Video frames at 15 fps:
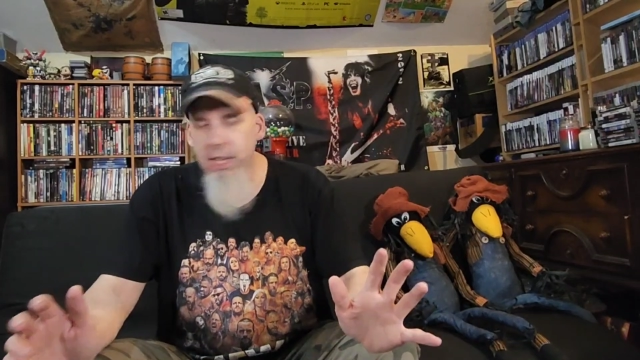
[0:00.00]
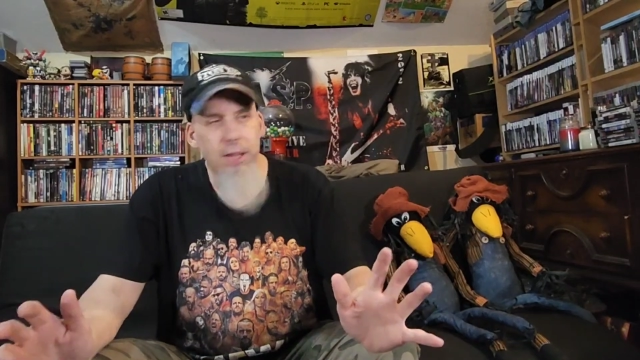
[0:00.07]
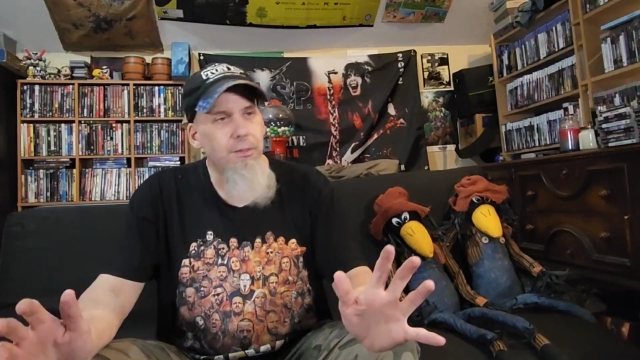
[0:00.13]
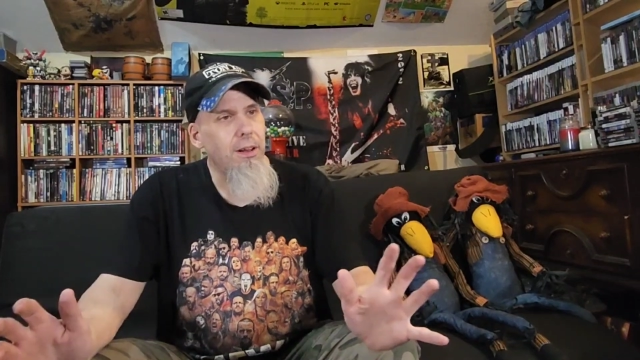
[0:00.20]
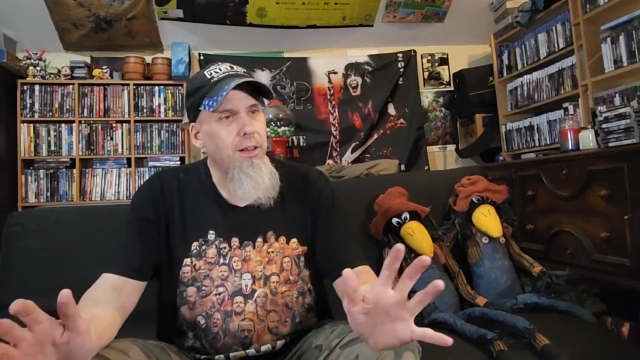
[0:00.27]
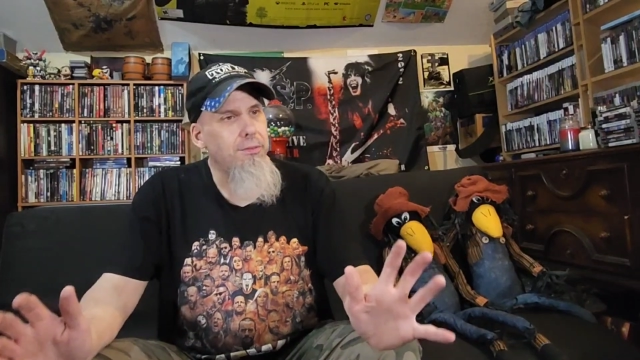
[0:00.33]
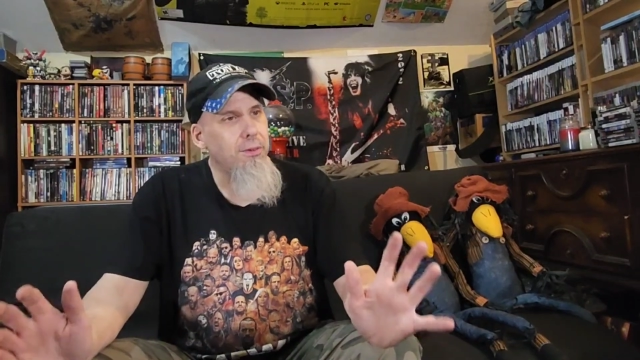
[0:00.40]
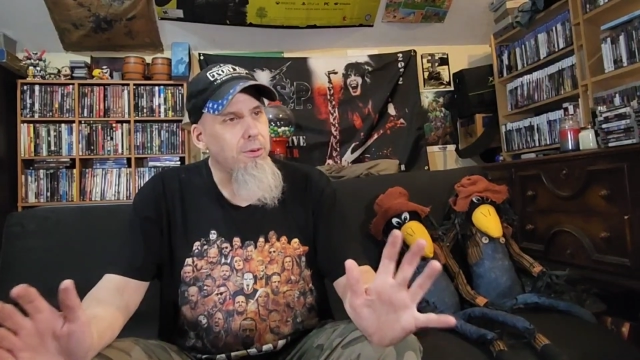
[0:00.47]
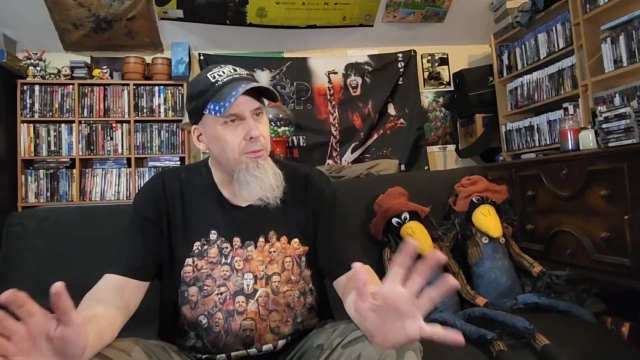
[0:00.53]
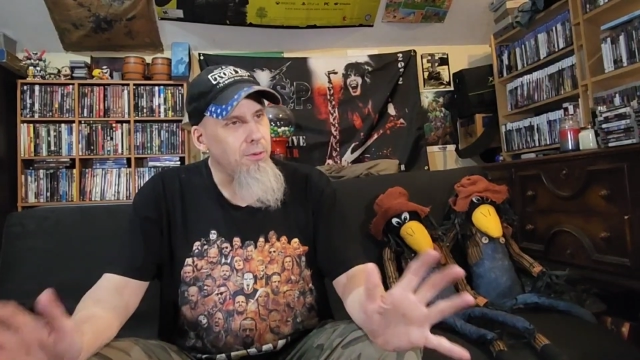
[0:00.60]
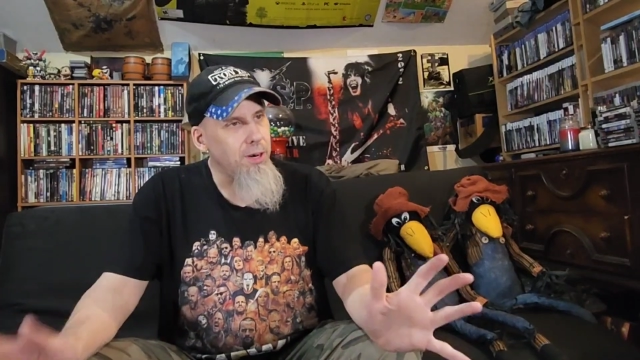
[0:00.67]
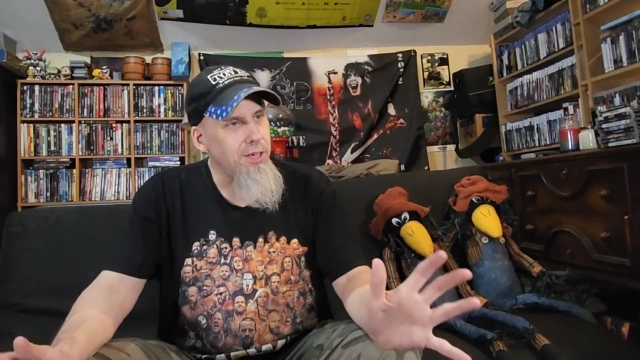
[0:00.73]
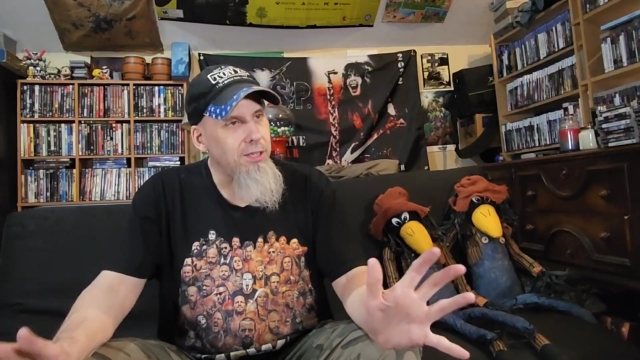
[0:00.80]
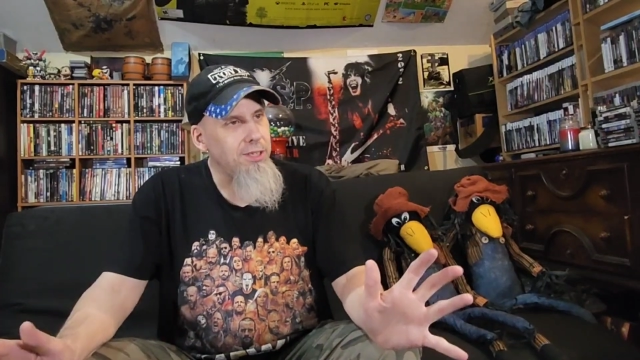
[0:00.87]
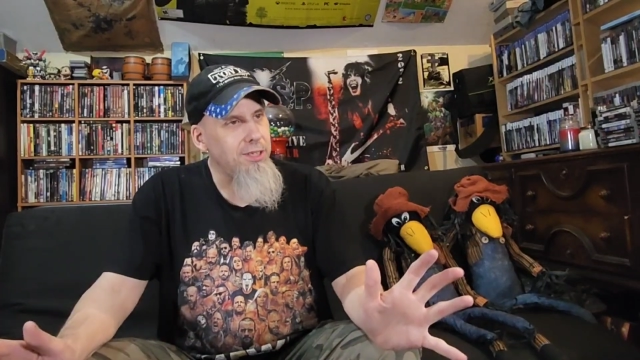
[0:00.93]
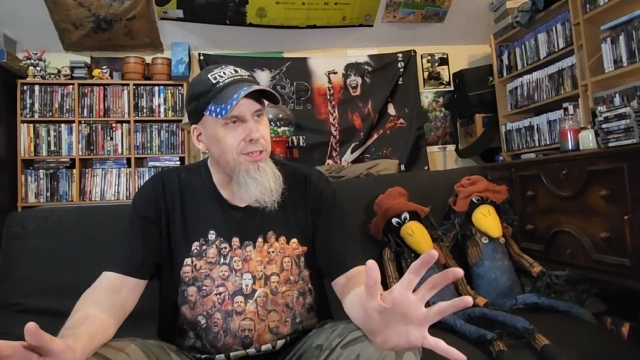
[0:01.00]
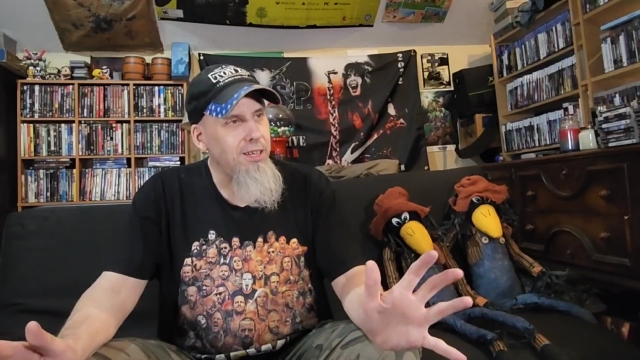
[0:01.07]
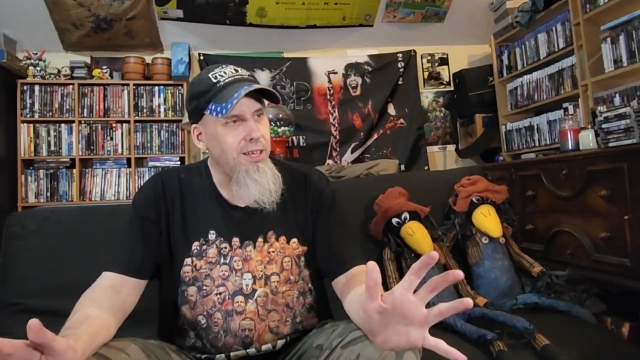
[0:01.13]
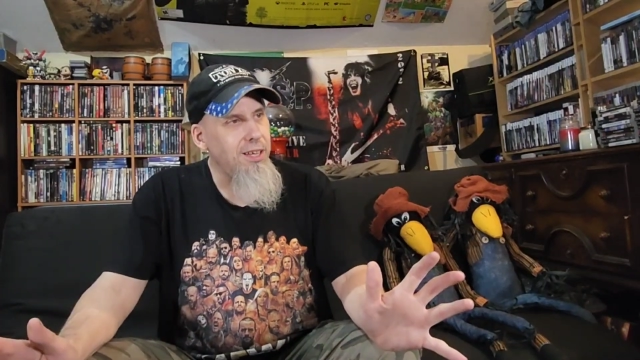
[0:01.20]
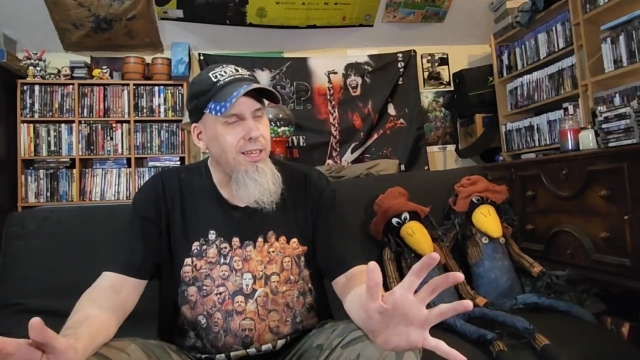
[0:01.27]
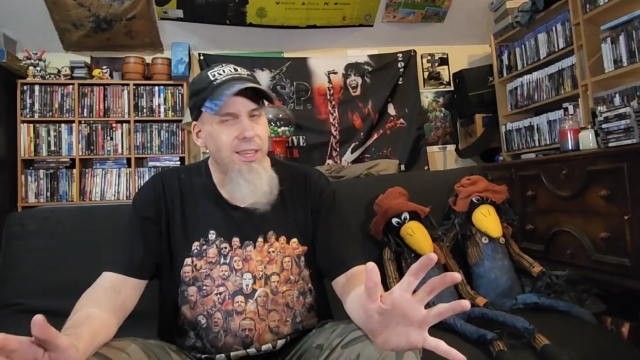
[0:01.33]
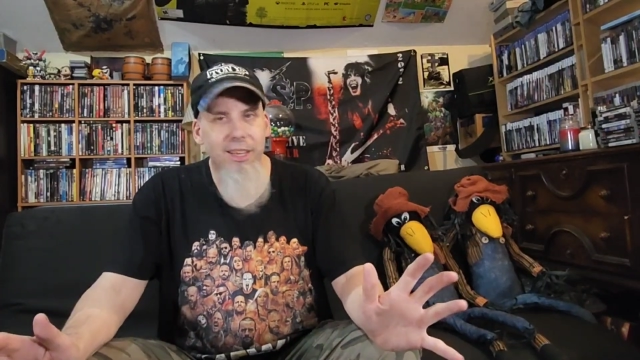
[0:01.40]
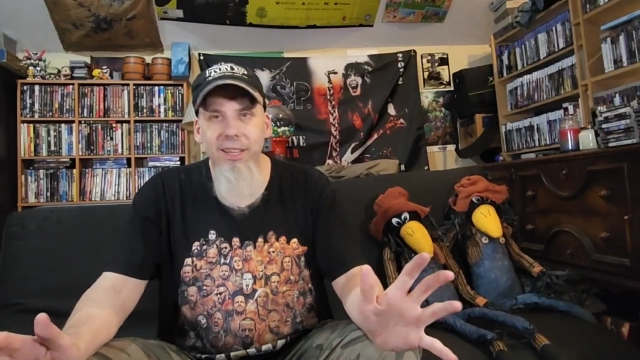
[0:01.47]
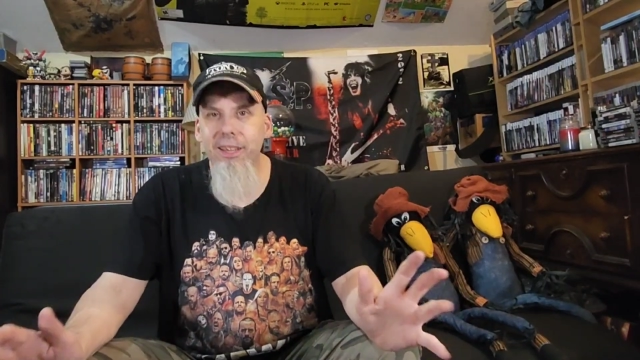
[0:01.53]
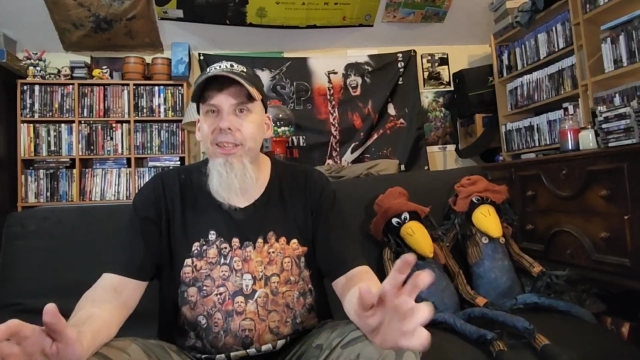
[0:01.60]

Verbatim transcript: get ready for work tonight.